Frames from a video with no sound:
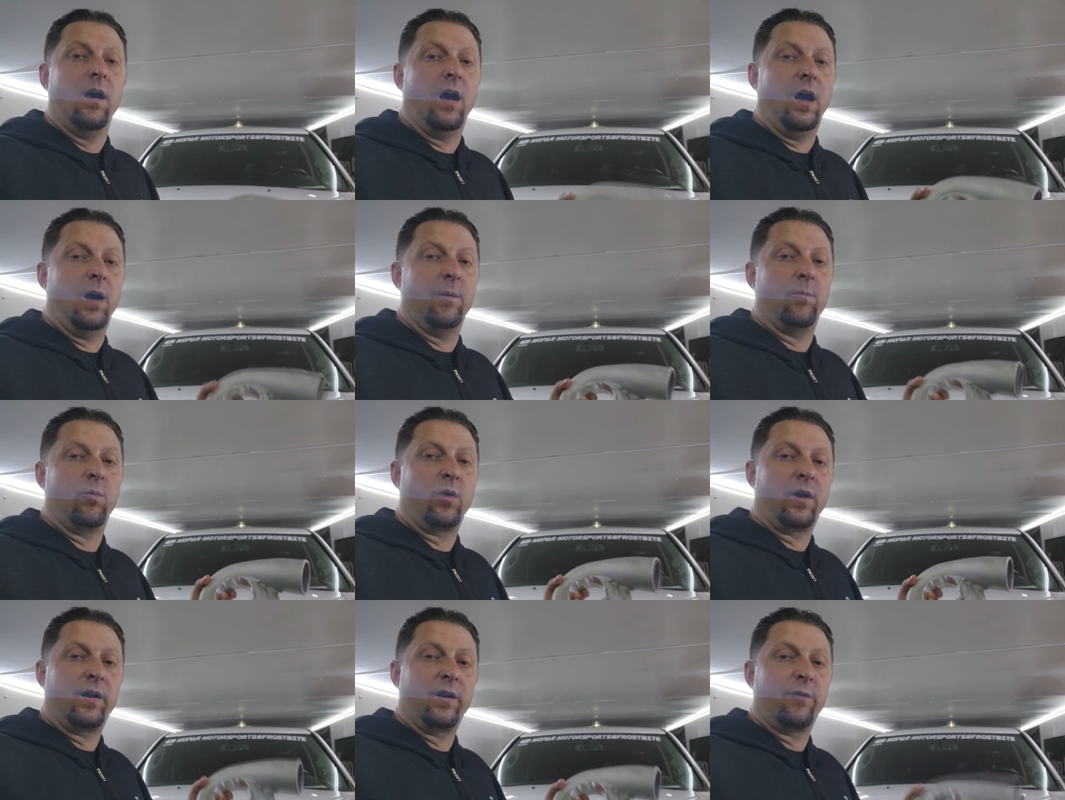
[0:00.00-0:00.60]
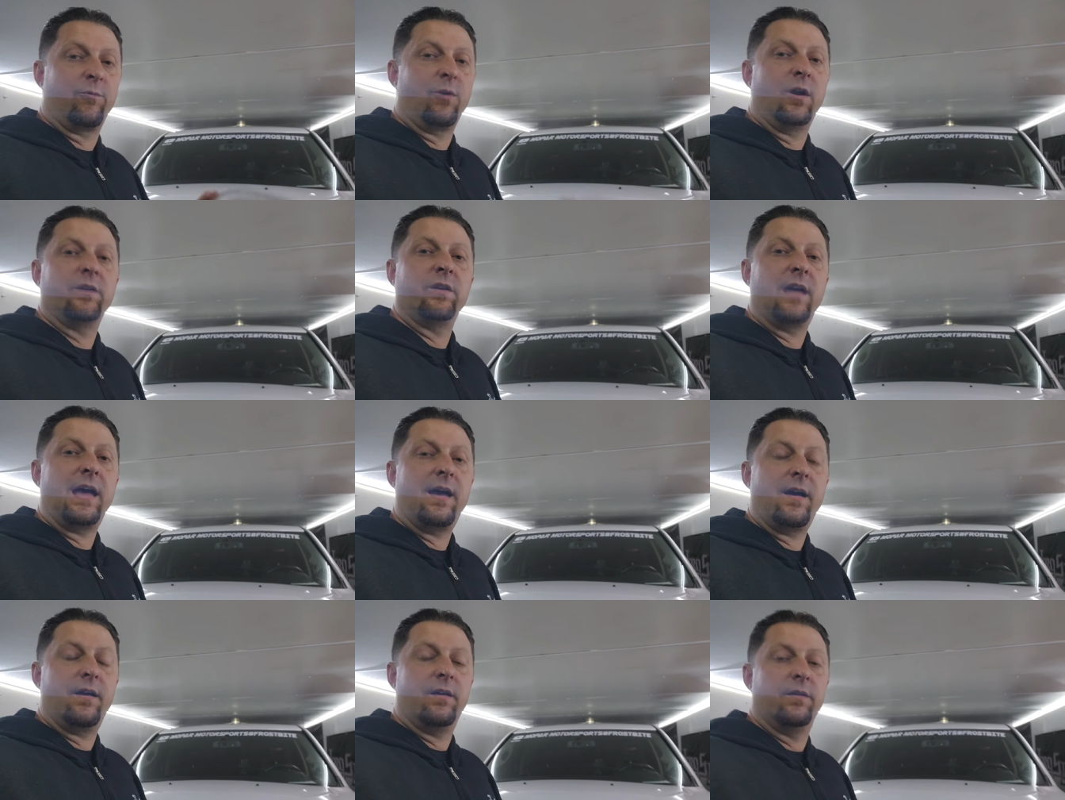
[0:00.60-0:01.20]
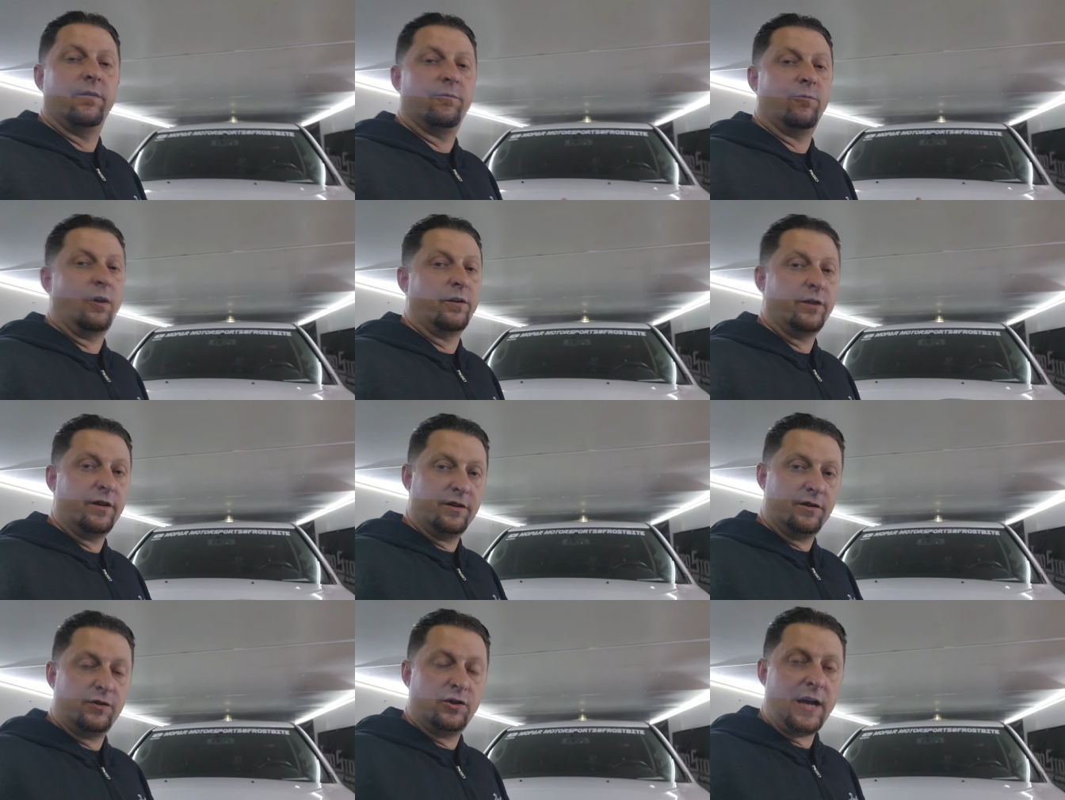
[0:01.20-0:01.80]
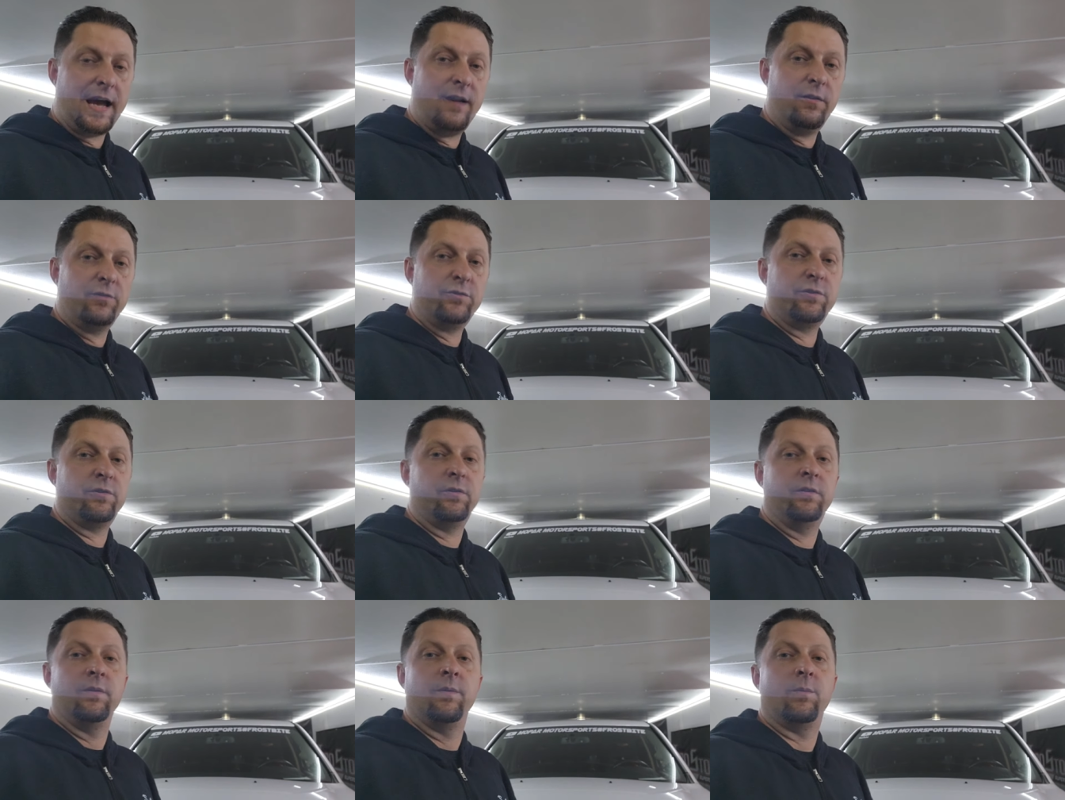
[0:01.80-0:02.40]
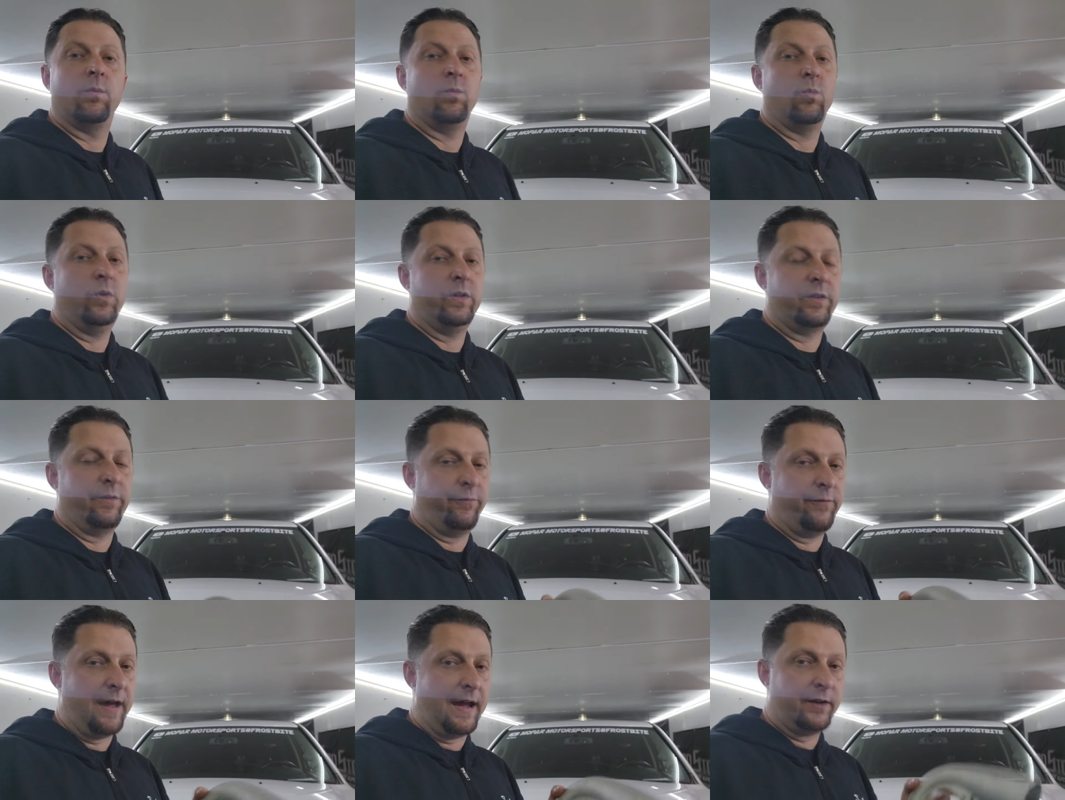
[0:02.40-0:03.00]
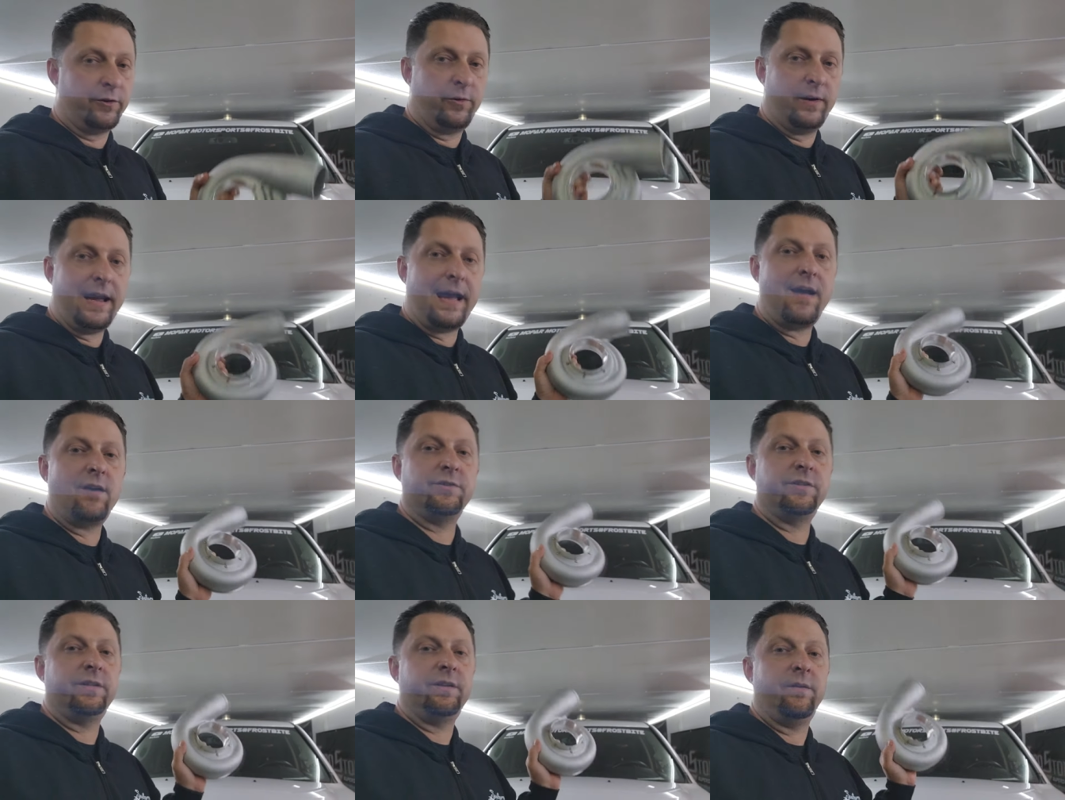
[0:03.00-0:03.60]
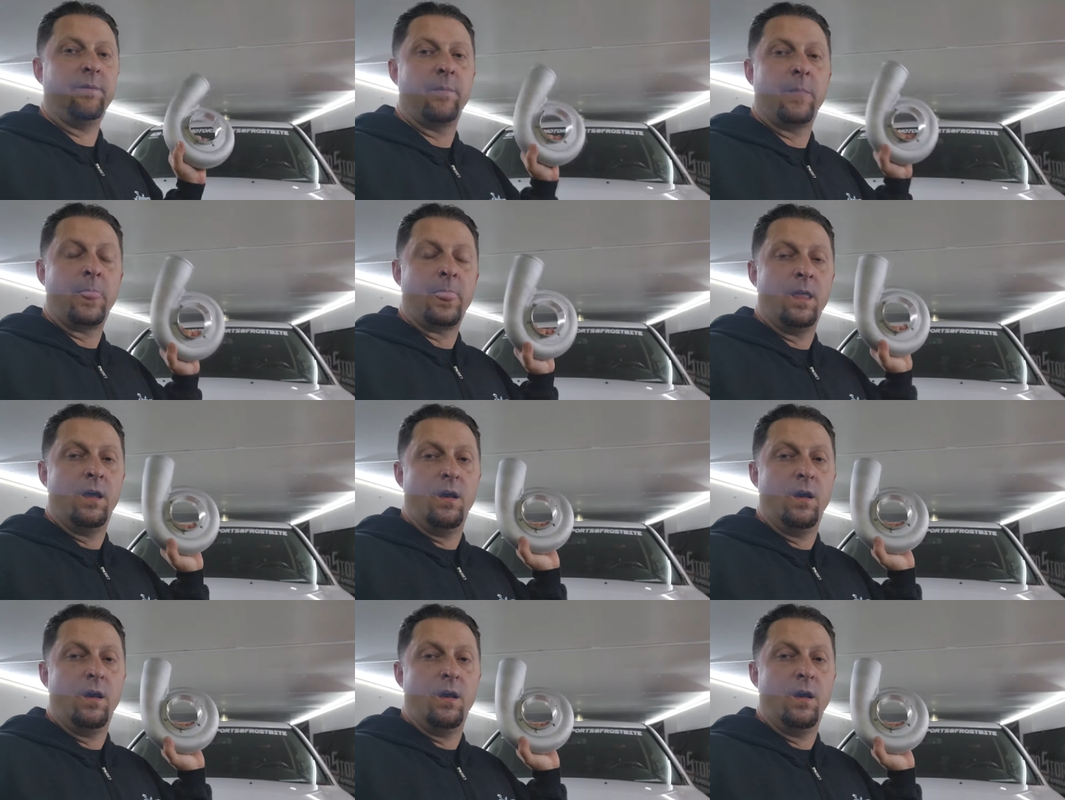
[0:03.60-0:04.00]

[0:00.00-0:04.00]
We're going to run the Challenger with the factory housing.